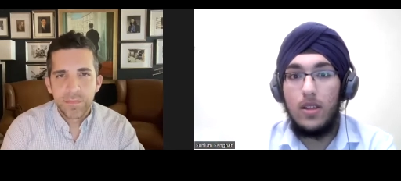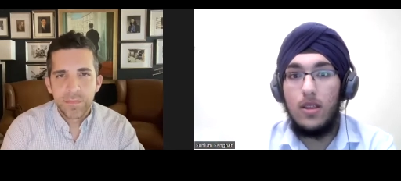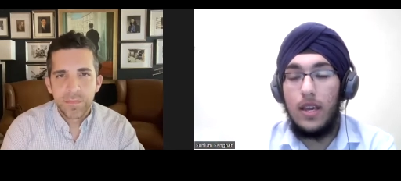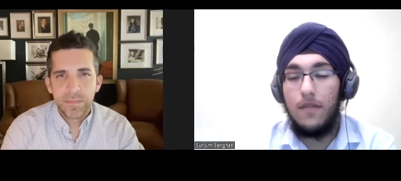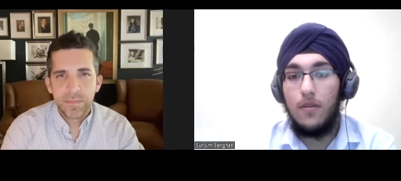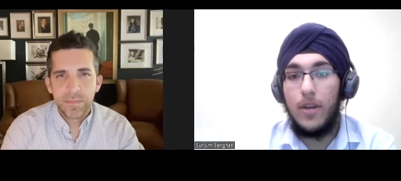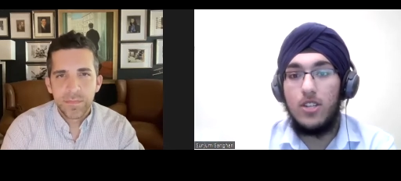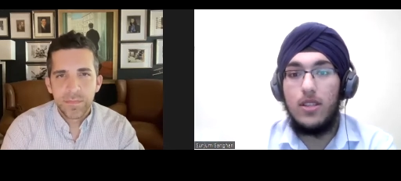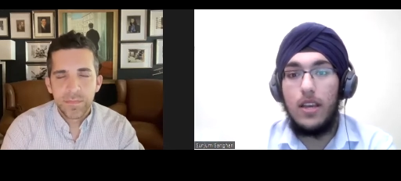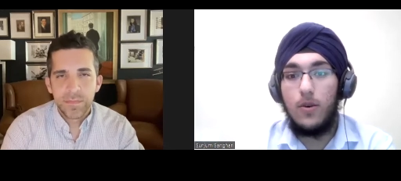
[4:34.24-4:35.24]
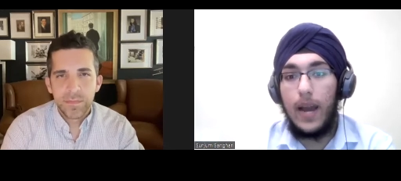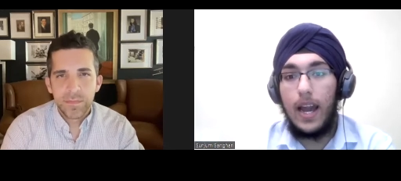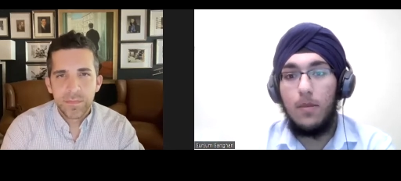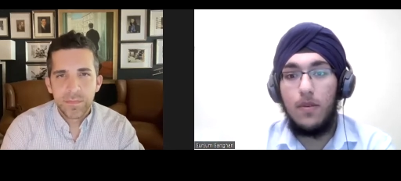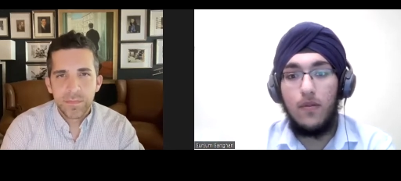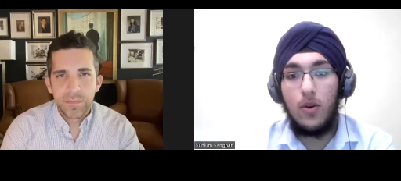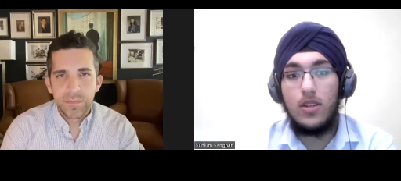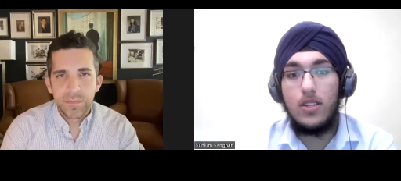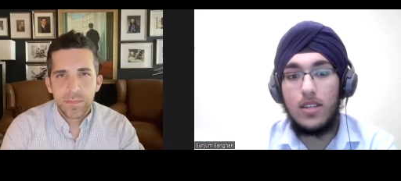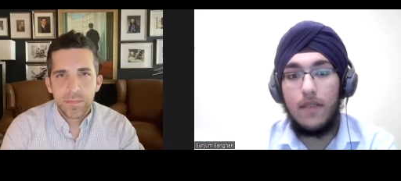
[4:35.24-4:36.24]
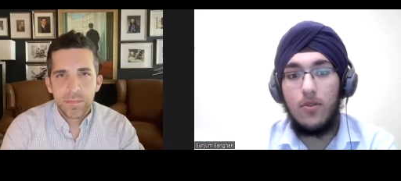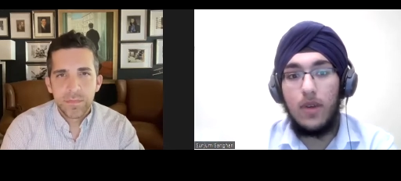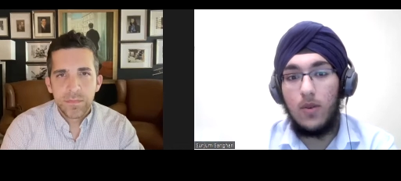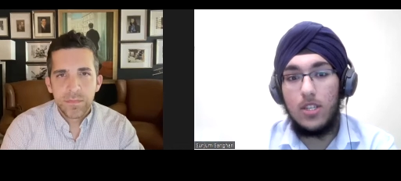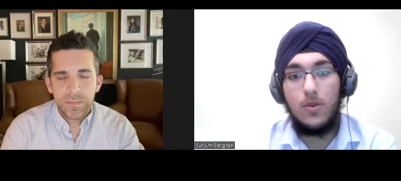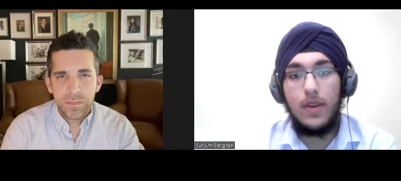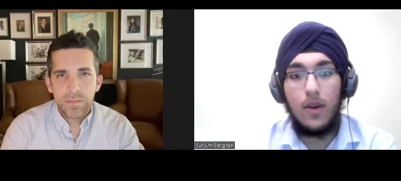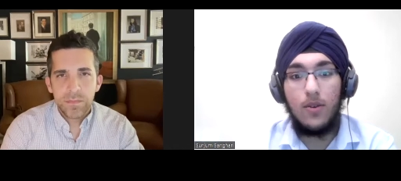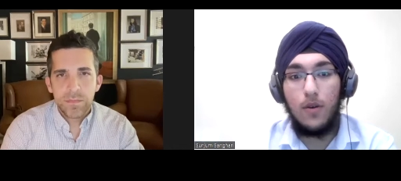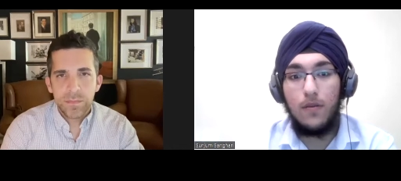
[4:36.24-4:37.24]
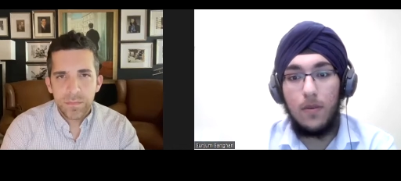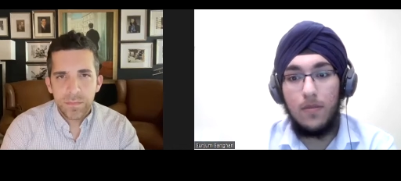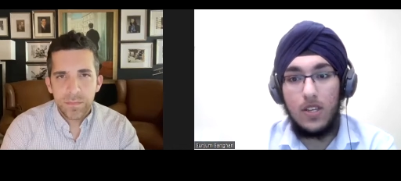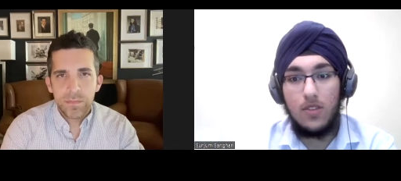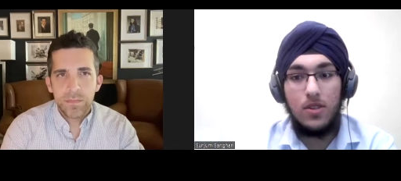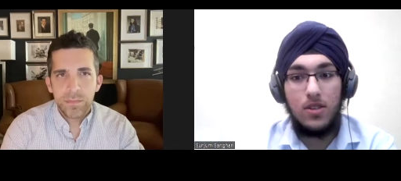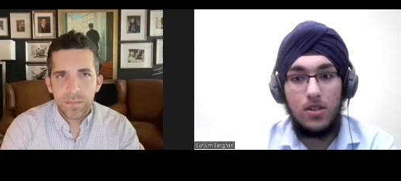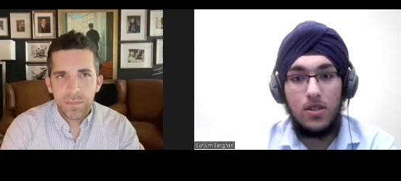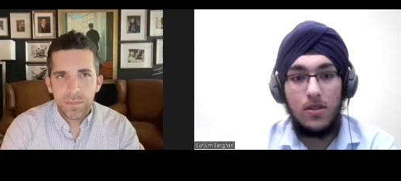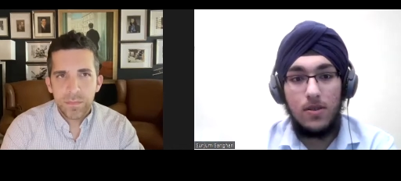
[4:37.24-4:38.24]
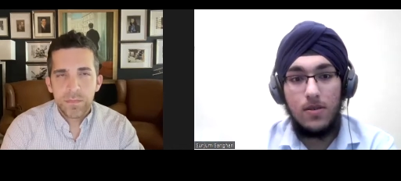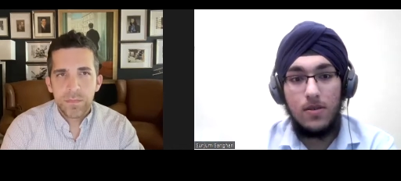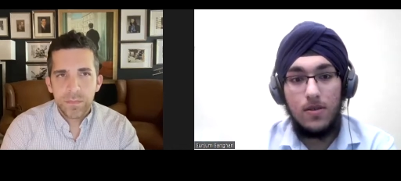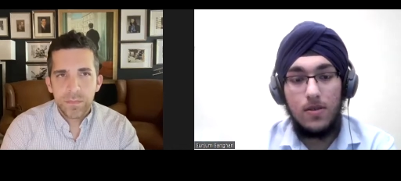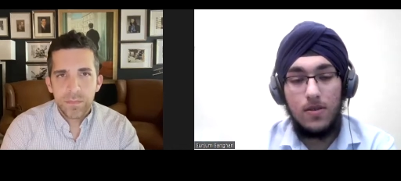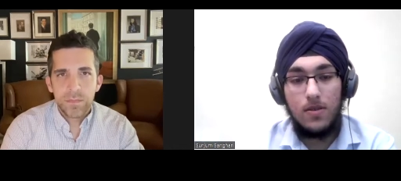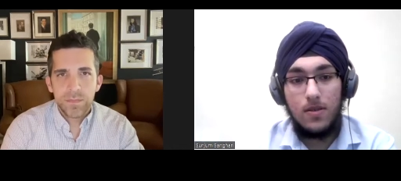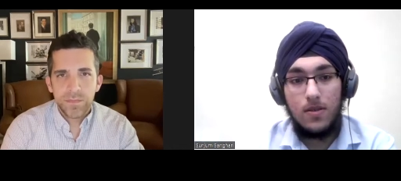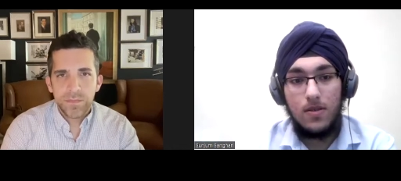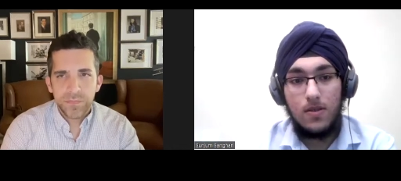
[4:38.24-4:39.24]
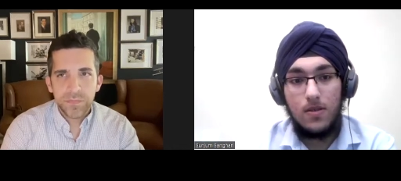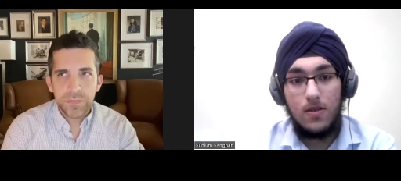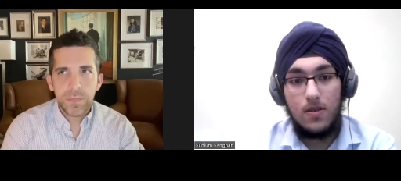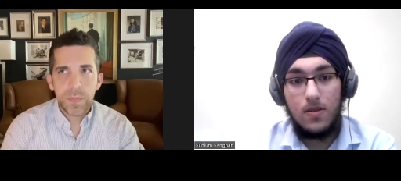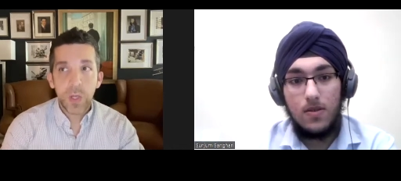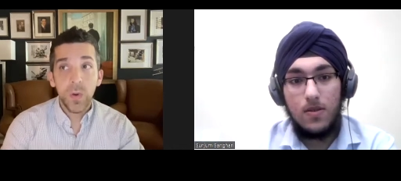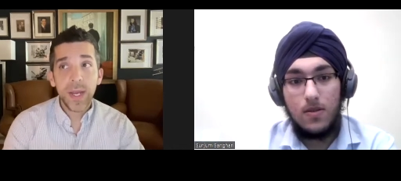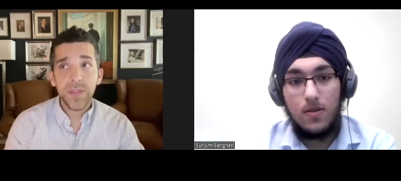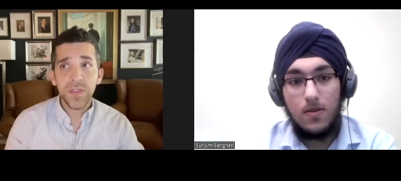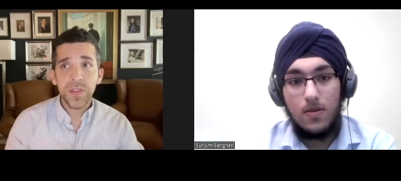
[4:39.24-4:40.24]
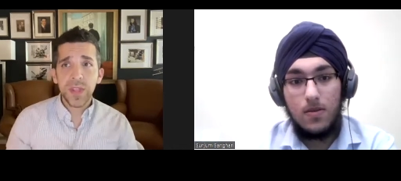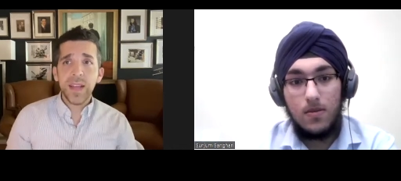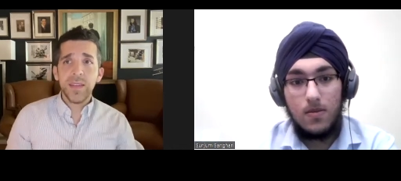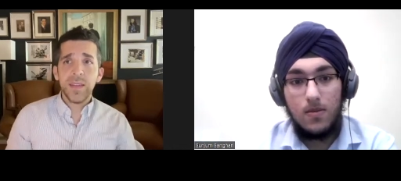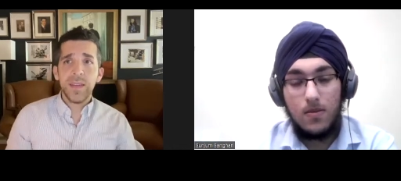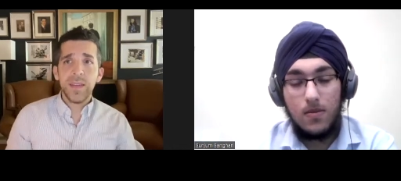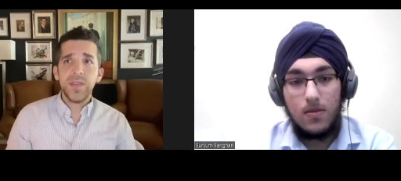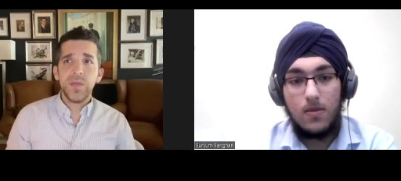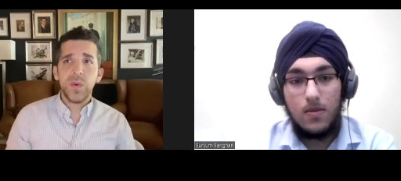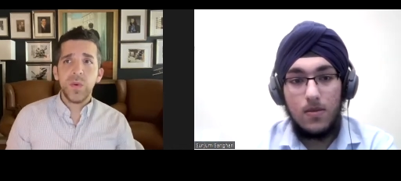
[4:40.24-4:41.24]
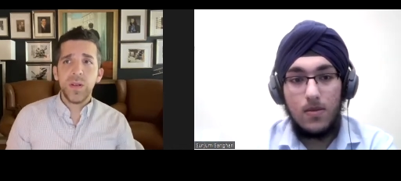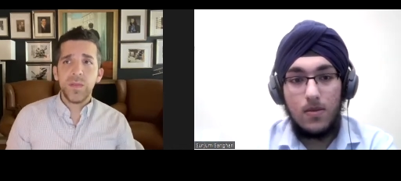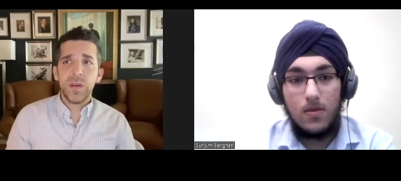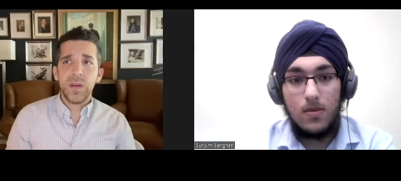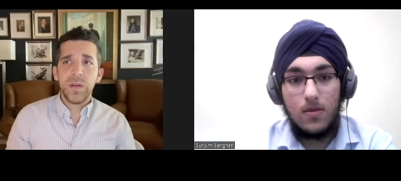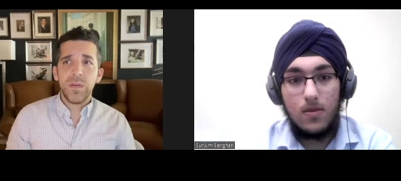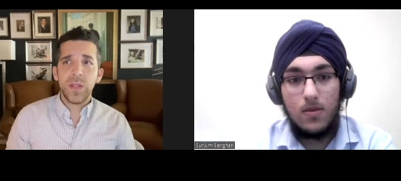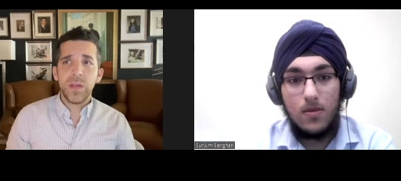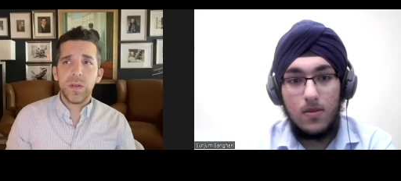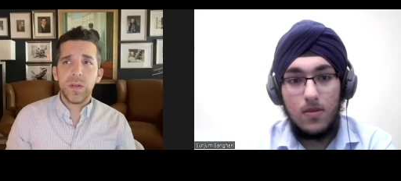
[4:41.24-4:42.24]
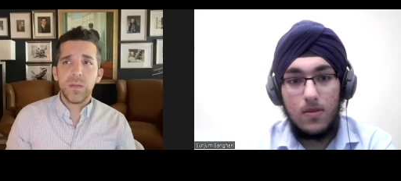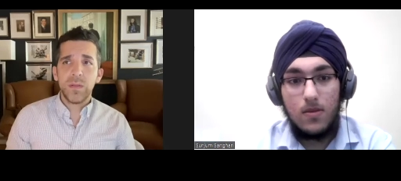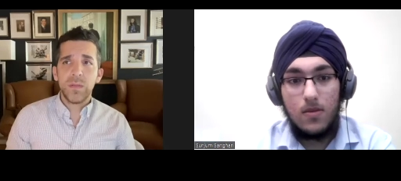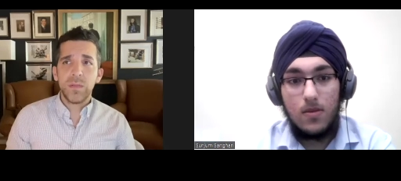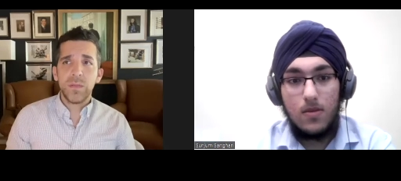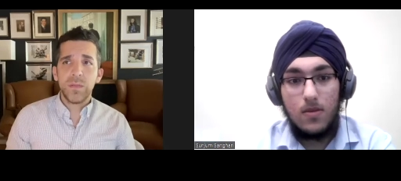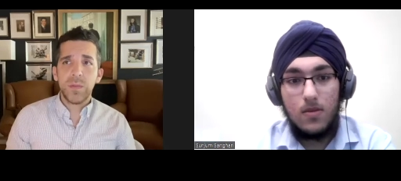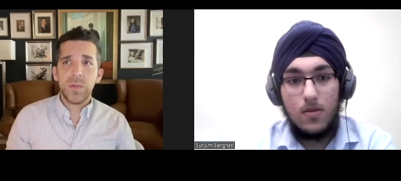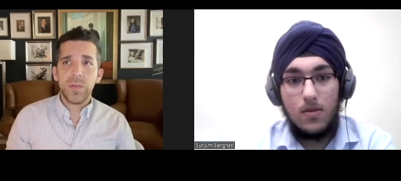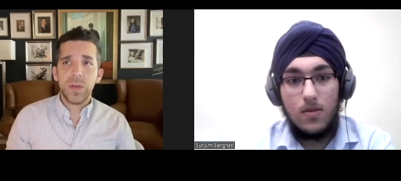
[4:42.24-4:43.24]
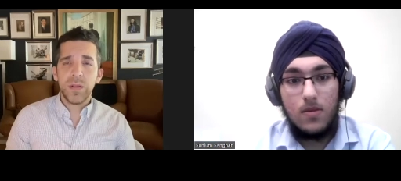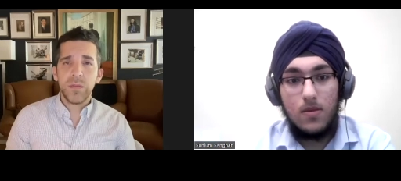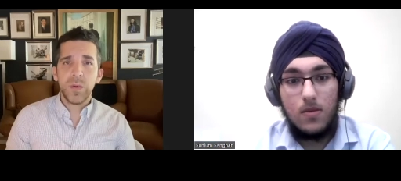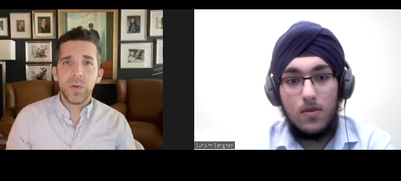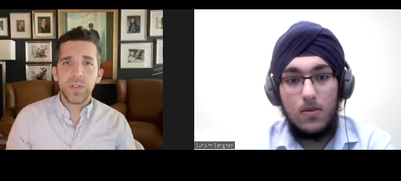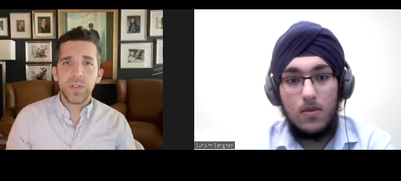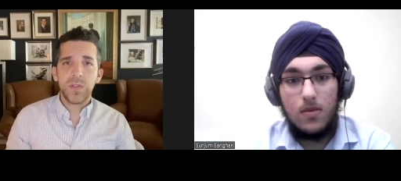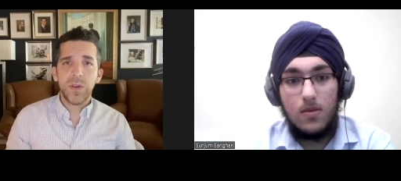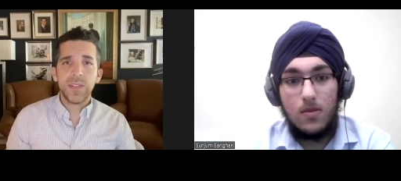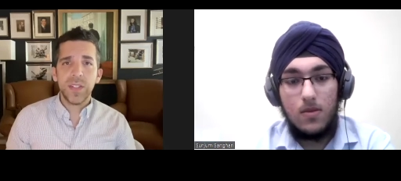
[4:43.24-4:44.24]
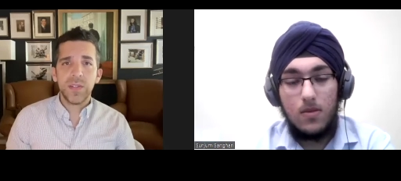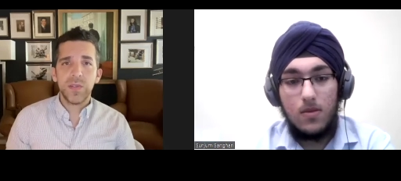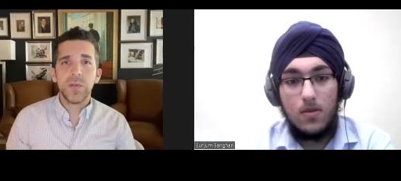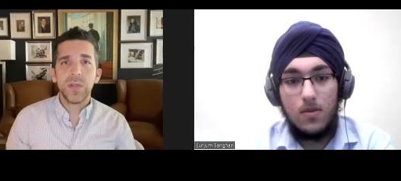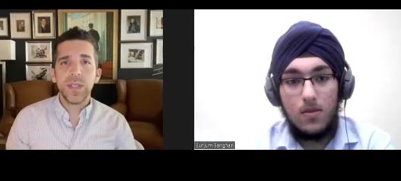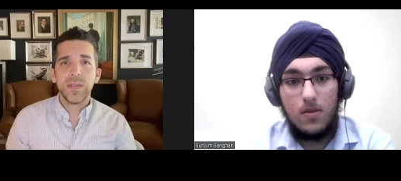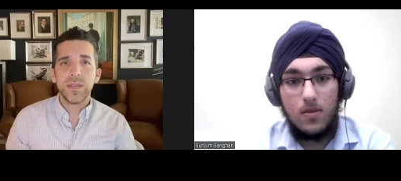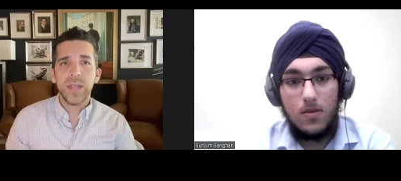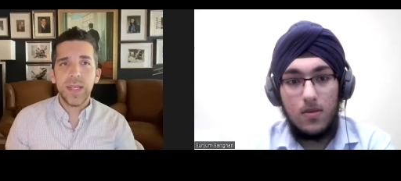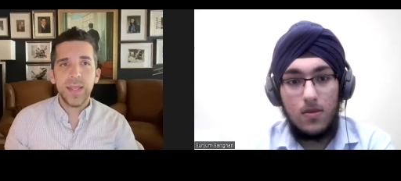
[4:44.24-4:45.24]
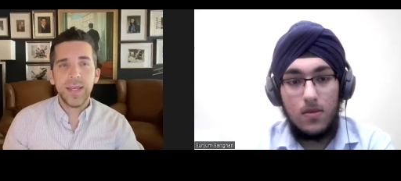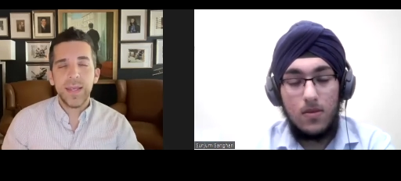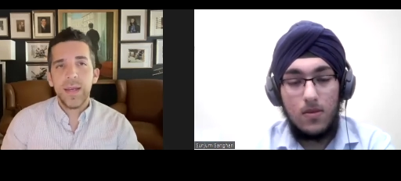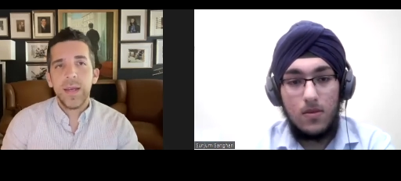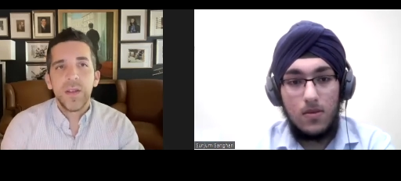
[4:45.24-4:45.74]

Speaker 1: with the information that you had before discovering what you now know from this research?
Speaker 2: Right. So that this is one of uh, really one of the probably one of the more tragic stories. I think